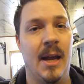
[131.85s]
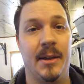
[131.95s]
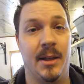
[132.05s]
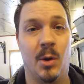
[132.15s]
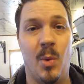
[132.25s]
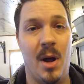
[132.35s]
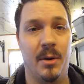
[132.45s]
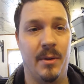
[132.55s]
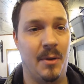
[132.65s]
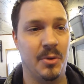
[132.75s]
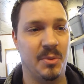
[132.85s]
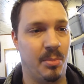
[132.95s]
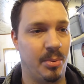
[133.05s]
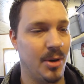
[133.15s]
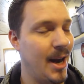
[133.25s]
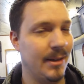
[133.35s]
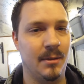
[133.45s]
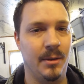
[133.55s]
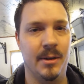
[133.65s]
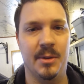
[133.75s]
to get a welder that was
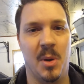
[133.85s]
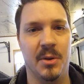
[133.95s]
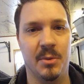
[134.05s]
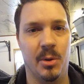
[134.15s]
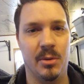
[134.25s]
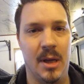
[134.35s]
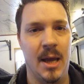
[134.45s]
practically disposable.